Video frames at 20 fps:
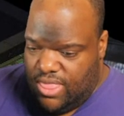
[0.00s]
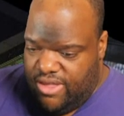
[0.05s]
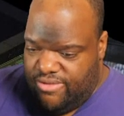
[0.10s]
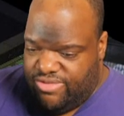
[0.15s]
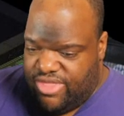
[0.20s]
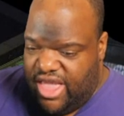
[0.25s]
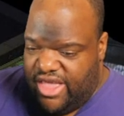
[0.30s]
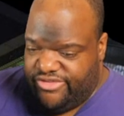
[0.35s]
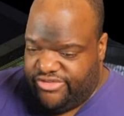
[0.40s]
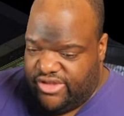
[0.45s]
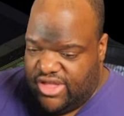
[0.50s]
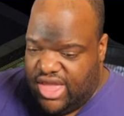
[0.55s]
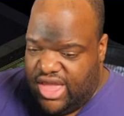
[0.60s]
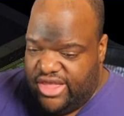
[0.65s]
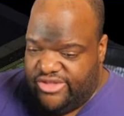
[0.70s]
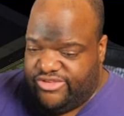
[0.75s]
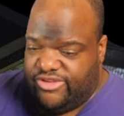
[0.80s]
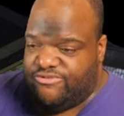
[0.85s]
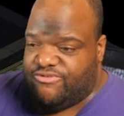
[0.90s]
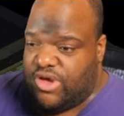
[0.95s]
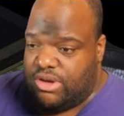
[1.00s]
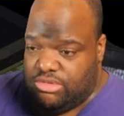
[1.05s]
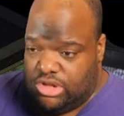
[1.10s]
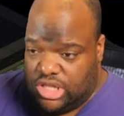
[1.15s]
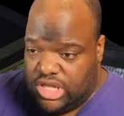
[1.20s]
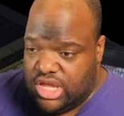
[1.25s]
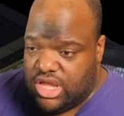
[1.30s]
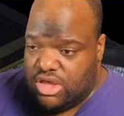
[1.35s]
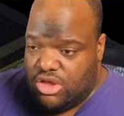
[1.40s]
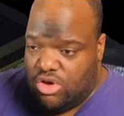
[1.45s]
if that's the case, if I'm
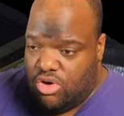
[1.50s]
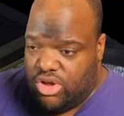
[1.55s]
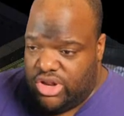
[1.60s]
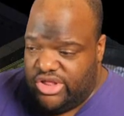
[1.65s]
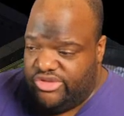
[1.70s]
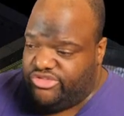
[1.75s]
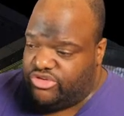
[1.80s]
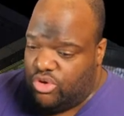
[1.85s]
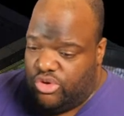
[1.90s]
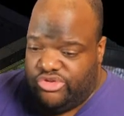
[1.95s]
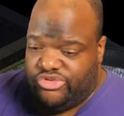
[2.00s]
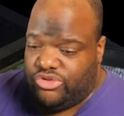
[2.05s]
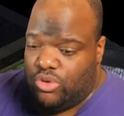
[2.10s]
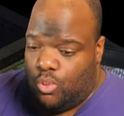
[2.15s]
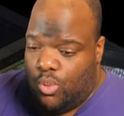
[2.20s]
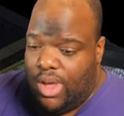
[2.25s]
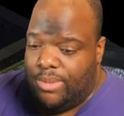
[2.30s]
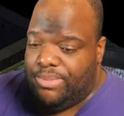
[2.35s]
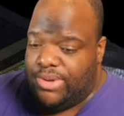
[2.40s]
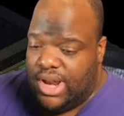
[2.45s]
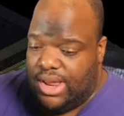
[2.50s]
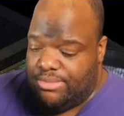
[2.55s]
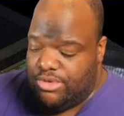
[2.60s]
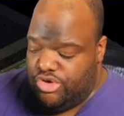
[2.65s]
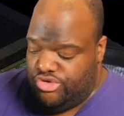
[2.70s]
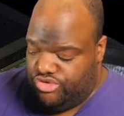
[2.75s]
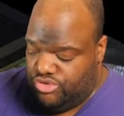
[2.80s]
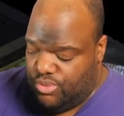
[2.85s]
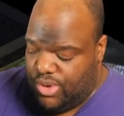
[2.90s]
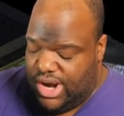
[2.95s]
clicking on it, so it's the weapon I'm
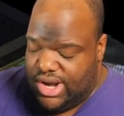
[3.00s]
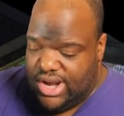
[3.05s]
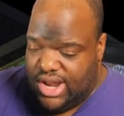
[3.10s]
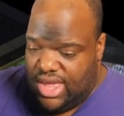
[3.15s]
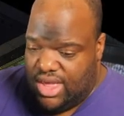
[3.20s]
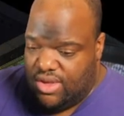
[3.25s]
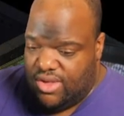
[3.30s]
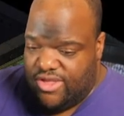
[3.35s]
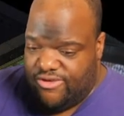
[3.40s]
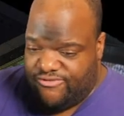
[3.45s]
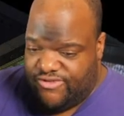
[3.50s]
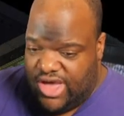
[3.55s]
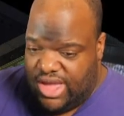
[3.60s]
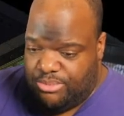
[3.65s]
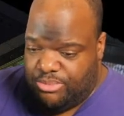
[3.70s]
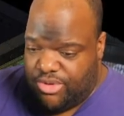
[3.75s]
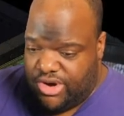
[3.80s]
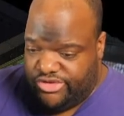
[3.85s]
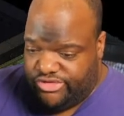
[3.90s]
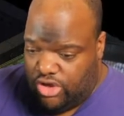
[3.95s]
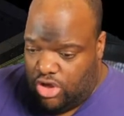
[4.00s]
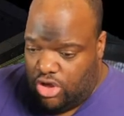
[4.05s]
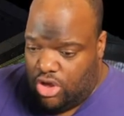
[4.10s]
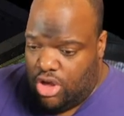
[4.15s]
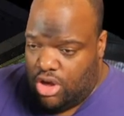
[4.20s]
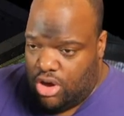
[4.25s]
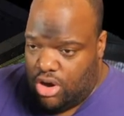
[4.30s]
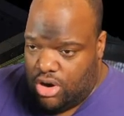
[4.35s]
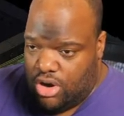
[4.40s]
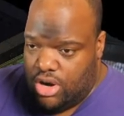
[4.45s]
using right now, if I press
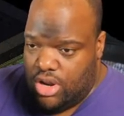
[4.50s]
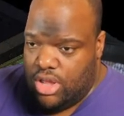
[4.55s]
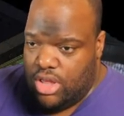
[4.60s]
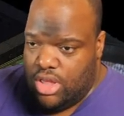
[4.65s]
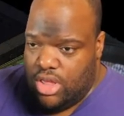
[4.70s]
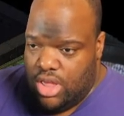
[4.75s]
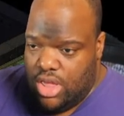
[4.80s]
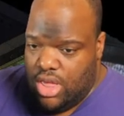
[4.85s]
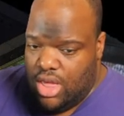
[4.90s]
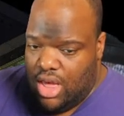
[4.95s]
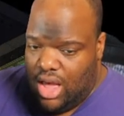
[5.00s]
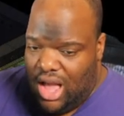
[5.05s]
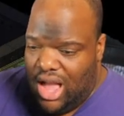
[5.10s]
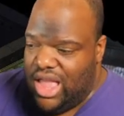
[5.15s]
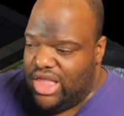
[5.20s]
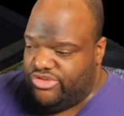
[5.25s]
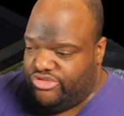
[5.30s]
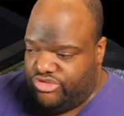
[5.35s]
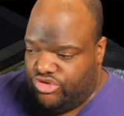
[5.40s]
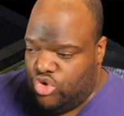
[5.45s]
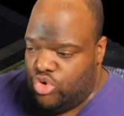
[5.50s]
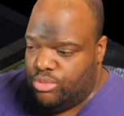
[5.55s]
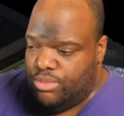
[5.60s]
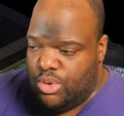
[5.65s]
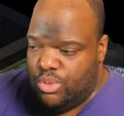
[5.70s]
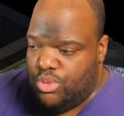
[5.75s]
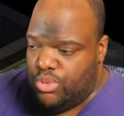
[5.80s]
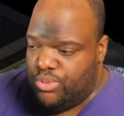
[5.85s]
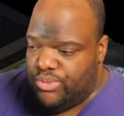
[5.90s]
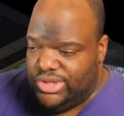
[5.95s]
R, I assume
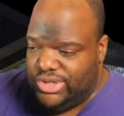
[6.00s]
it will